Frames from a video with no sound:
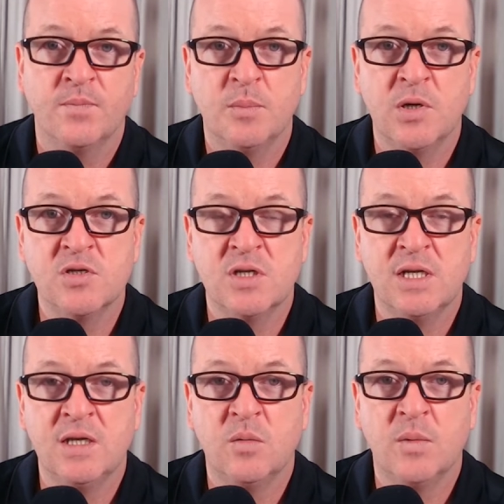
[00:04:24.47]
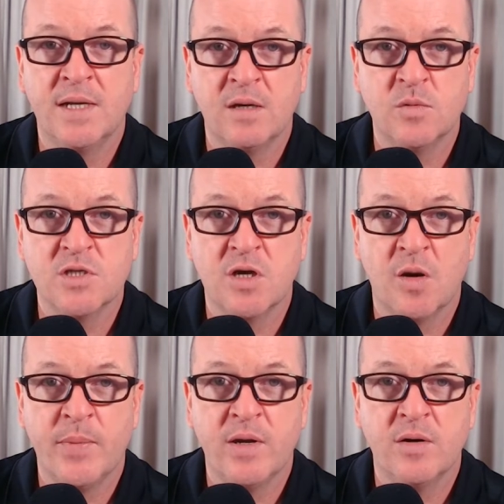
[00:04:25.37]
Personally, when I was a
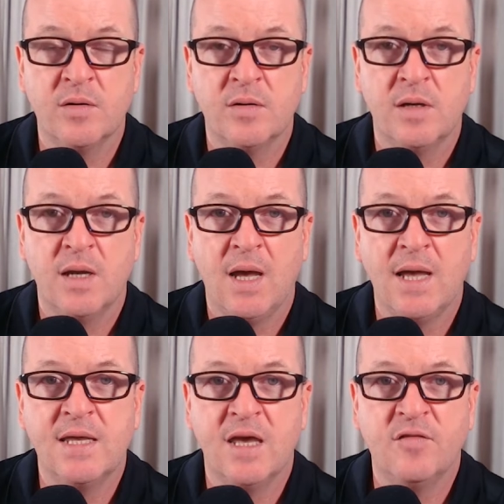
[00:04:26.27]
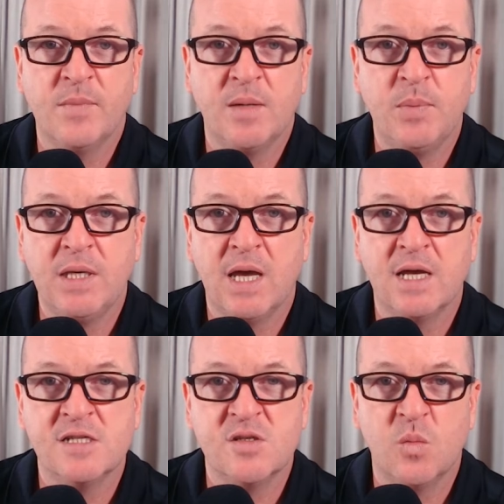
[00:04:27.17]
copier, I gave my
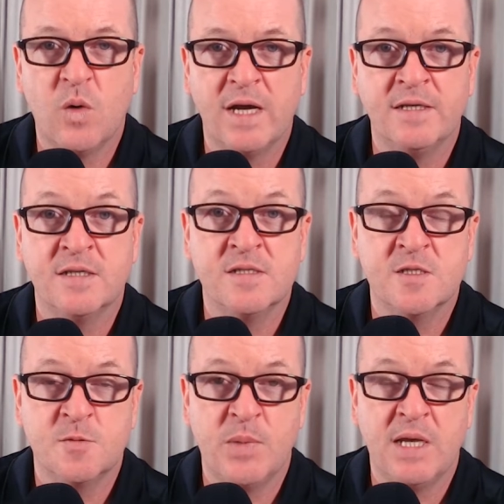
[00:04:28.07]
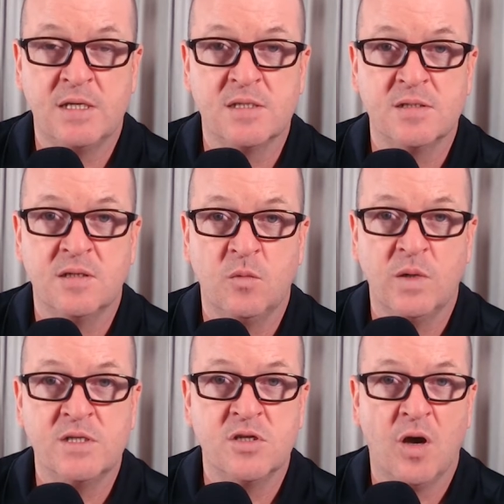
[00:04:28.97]
PIs the widest space in
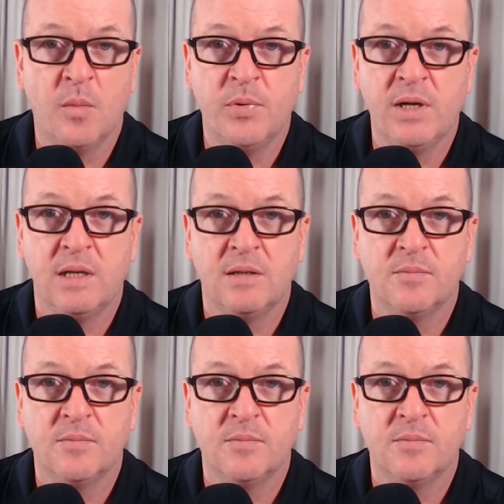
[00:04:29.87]
which to operate.